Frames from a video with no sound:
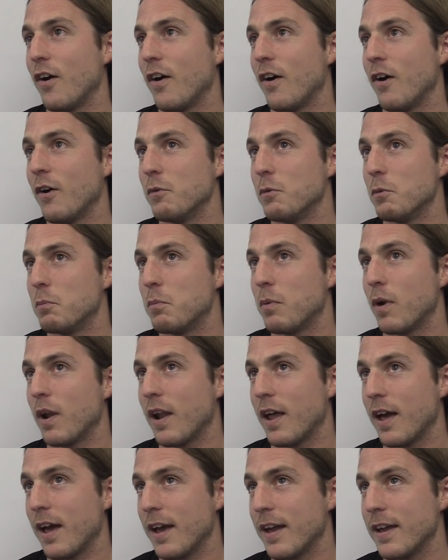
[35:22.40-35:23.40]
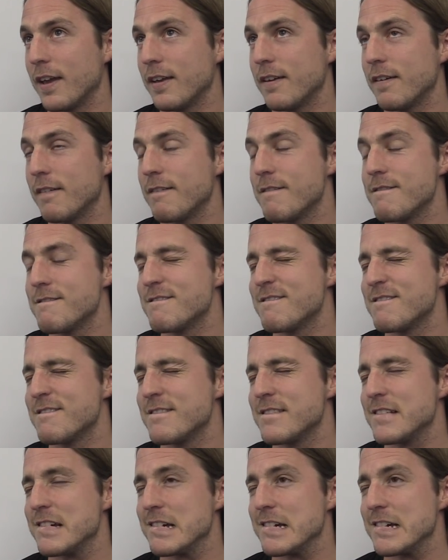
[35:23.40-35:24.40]
I would play
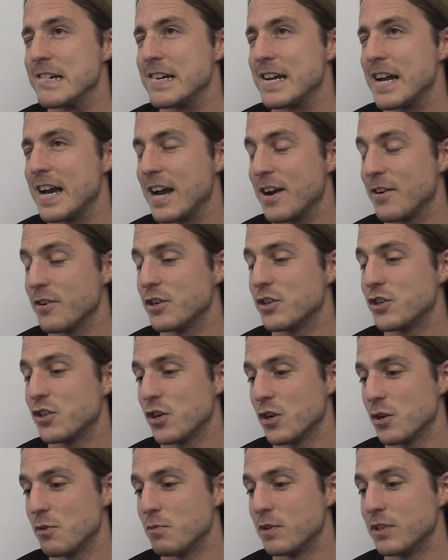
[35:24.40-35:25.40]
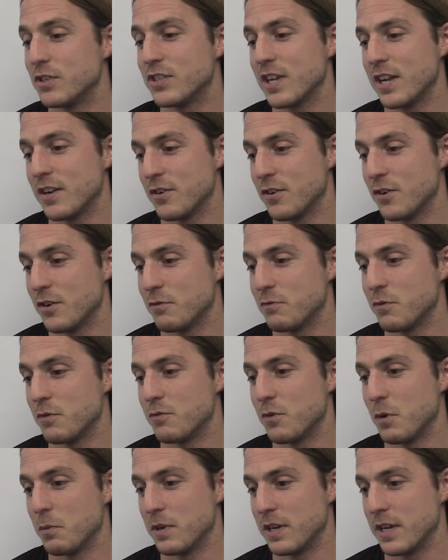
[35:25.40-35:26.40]
Harry Schumann centre half with
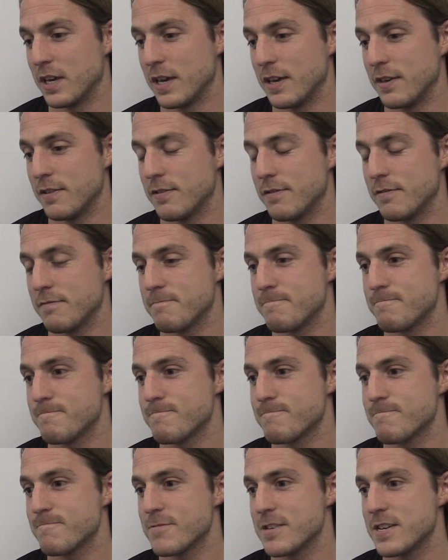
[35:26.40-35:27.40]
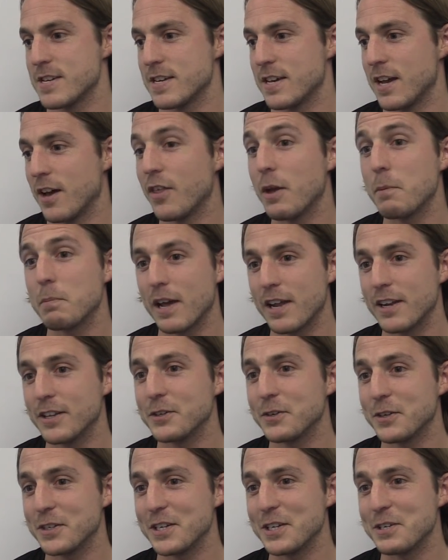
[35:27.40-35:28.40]
Robbie Keefe. Are they playing
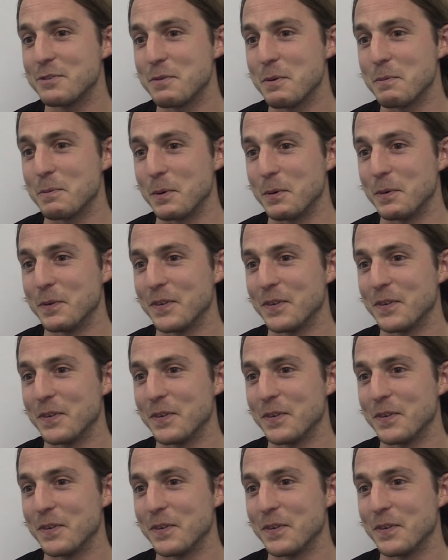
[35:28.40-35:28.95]
under 18s football?